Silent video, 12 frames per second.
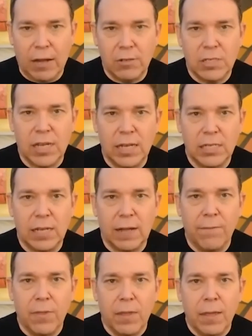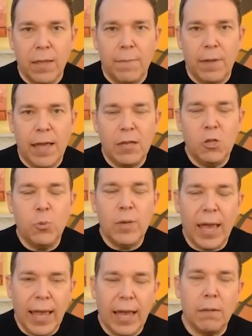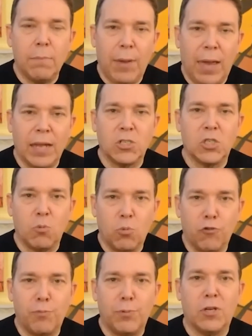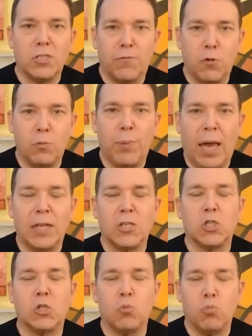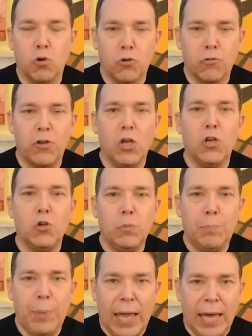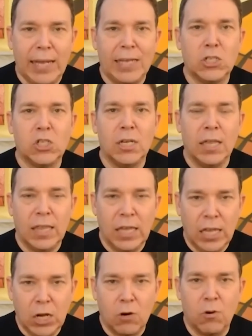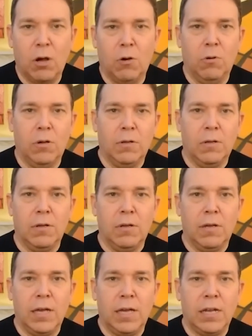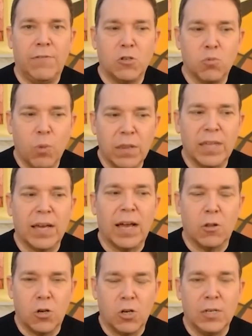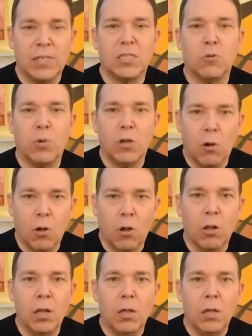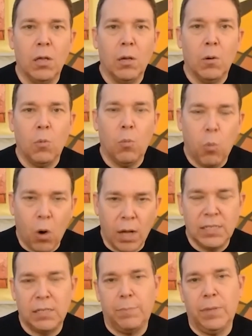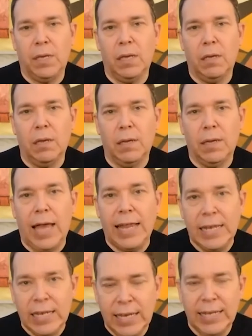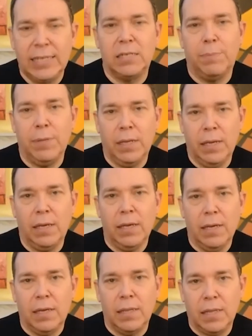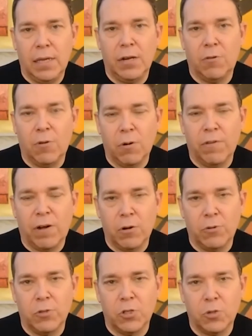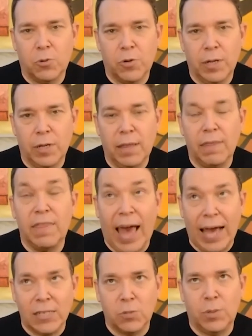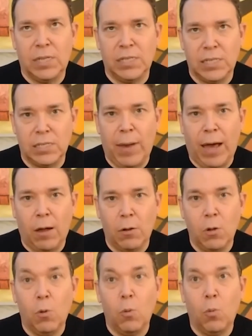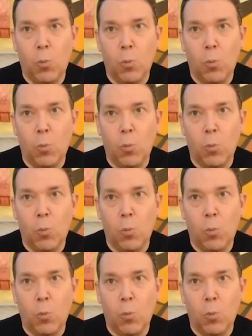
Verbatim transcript: a downsizing and you can't banish the wolf because if you banish the wolf you banish the hero and if there's one thing i learned is that we all want to be and need to be the hero of our own story. That's what this is about.